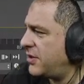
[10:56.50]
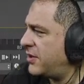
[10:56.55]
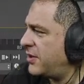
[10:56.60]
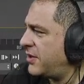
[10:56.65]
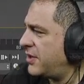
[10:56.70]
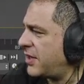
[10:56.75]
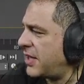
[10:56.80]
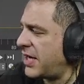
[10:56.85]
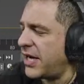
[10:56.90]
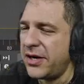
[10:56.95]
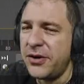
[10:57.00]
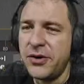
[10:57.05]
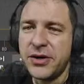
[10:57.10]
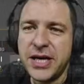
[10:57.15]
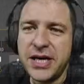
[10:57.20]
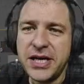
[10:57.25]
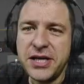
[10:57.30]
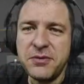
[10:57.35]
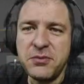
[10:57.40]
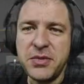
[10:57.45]
I look a little
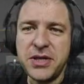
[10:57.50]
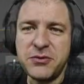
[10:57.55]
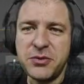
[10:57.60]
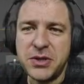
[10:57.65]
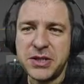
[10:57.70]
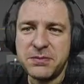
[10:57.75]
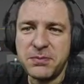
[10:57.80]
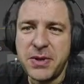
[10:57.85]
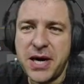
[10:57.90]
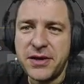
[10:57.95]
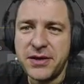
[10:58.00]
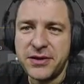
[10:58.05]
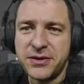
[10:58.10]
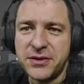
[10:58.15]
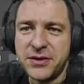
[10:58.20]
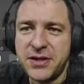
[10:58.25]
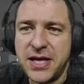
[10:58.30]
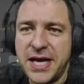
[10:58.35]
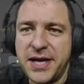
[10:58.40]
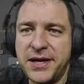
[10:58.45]
bit transparent
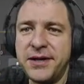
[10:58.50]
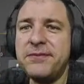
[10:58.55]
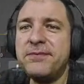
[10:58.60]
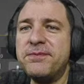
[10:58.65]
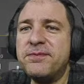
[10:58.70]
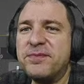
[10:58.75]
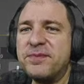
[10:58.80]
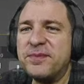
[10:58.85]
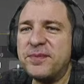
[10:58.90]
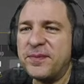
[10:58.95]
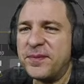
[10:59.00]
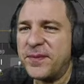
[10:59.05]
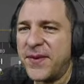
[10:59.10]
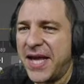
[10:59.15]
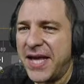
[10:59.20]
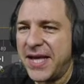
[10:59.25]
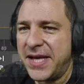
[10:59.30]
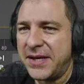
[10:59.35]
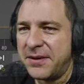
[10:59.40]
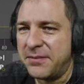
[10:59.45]
today,
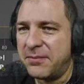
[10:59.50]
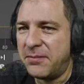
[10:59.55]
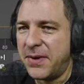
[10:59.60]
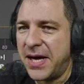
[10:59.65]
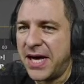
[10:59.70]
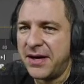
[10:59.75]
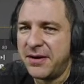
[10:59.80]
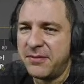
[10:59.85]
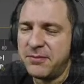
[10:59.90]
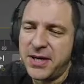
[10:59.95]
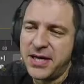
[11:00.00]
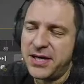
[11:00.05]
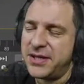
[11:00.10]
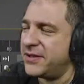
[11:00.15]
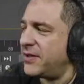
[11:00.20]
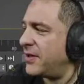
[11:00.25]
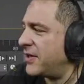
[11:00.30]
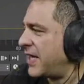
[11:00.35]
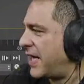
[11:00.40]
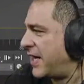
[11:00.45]
but it's
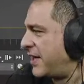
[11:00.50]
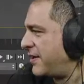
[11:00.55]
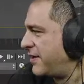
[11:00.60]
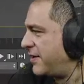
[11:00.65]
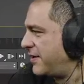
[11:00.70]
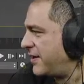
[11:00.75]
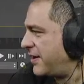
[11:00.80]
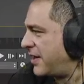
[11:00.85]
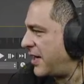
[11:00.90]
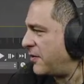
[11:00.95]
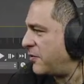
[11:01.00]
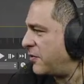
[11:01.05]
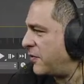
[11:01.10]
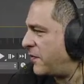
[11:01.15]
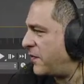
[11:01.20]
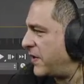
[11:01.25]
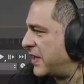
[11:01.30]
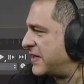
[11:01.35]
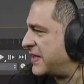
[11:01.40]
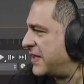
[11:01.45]
okay. I will
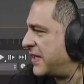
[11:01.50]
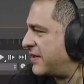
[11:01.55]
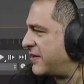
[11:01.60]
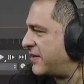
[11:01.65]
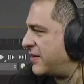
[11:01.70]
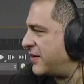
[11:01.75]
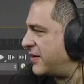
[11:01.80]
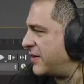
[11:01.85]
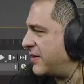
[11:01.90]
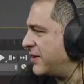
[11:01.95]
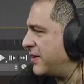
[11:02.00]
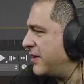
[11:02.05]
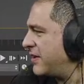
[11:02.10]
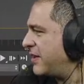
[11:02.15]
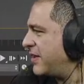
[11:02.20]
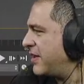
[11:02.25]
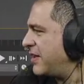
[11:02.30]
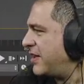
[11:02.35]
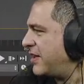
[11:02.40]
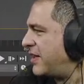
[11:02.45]
fix it
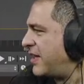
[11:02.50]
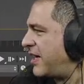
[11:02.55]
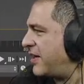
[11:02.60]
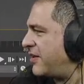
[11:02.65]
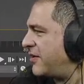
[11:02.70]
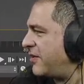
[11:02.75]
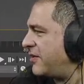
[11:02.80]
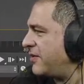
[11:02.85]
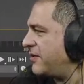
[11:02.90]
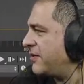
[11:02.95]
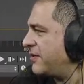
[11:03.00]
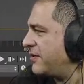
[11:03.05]
later.